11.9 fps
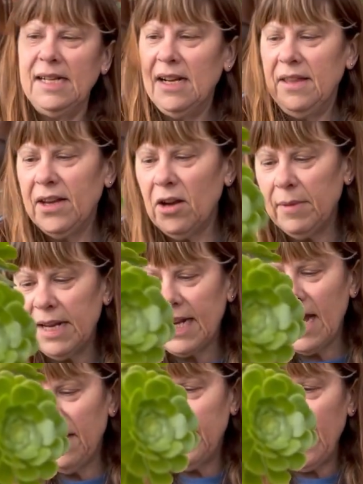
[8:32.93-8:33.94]
think I'm going to
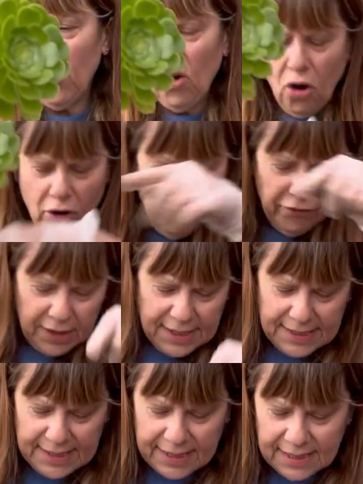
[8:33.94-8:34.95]
cut that off and
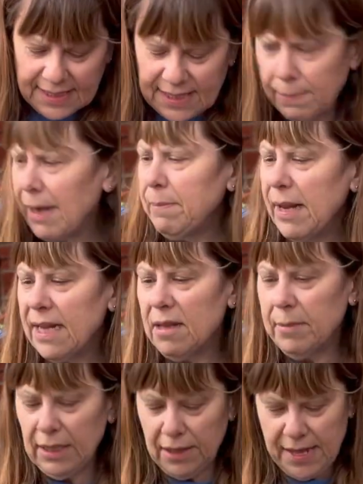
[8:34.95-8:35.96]
stick it smack bang in the
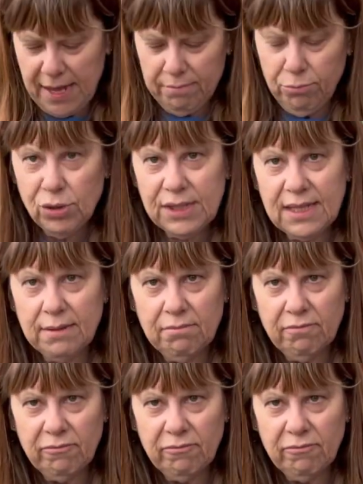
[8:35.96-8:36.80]
middle of that and put some